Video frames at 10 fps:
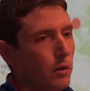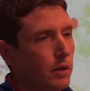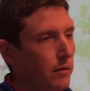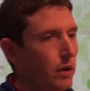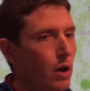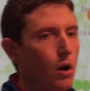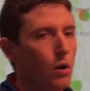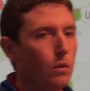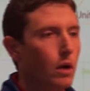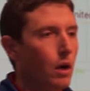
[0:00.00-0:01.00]
And if
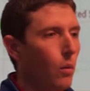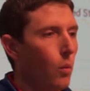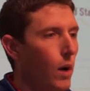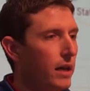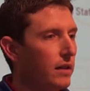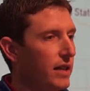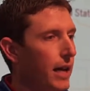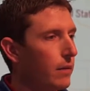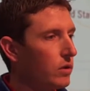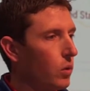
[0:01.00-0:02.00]
no, when is
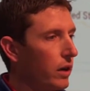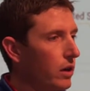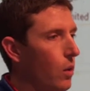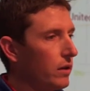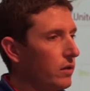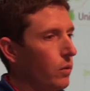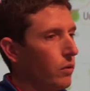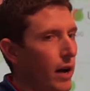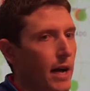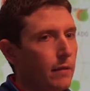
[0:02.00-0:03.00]
that inventory going to
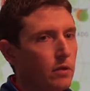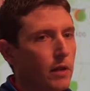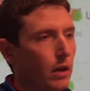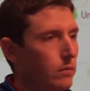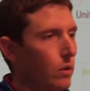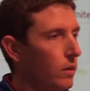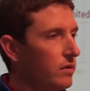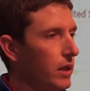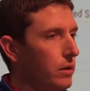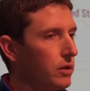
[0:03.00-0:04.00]
arrive to that
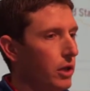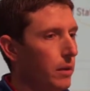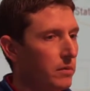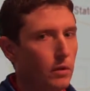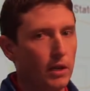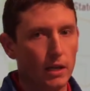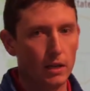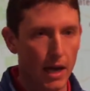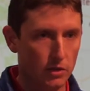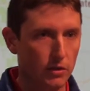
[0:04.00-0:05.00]
wholesaler ship so they can
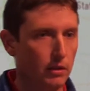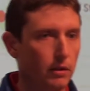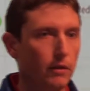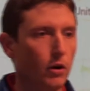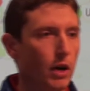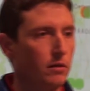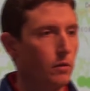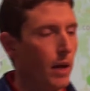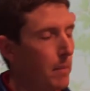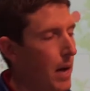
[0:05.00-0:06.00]
actually deliver it to
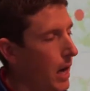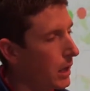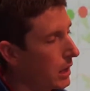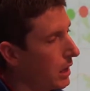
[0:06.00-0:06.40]
that POC?